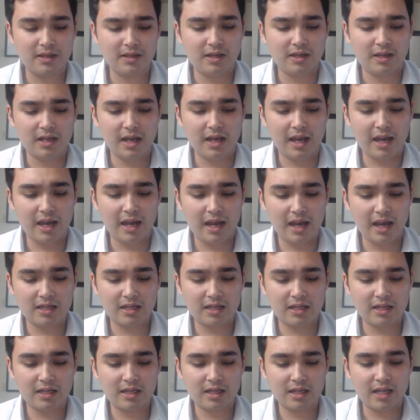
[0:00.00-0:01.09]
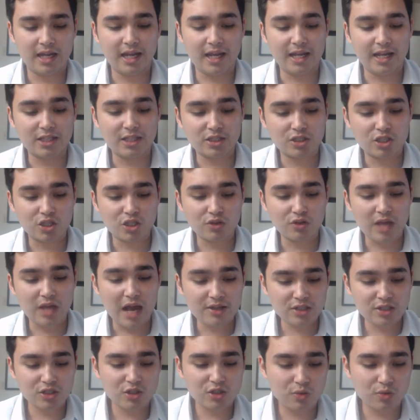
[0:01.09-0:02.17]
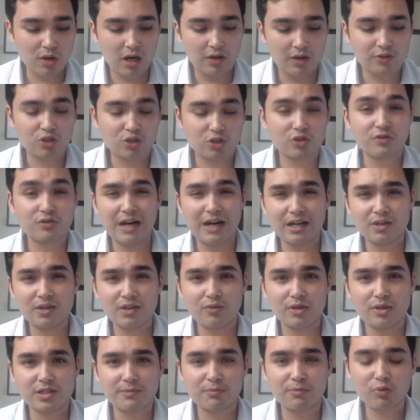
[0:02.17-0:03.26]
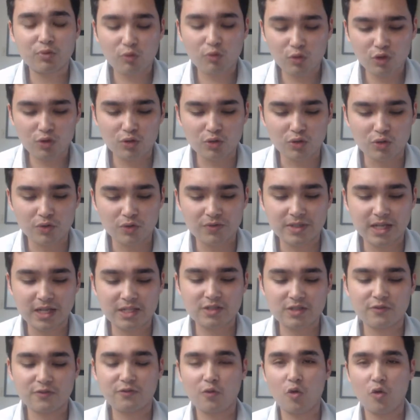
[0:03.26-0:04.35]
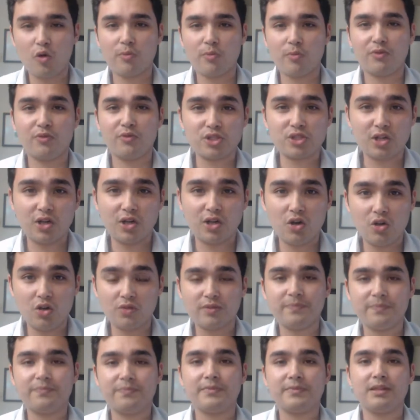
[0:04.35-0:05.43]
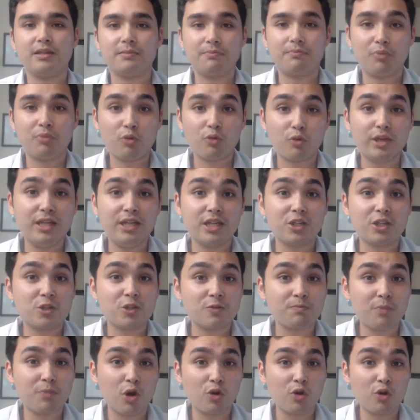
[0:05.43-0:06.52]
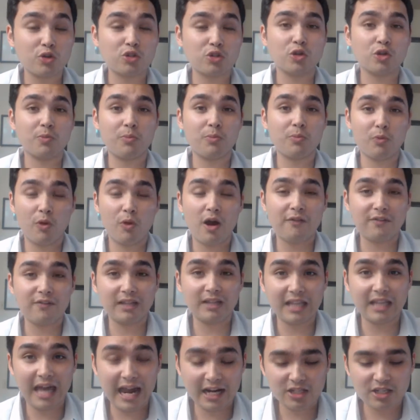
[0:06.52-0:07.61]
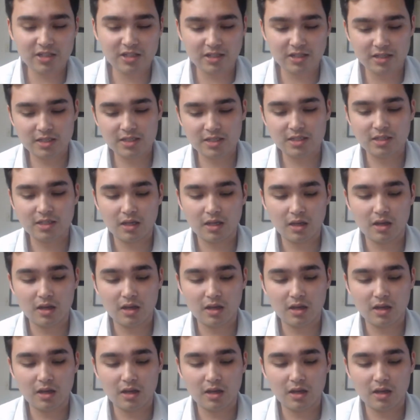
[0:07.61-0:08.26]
And in 2012, Truvada was approved as a form of what's called pre-exposure prophylaxis.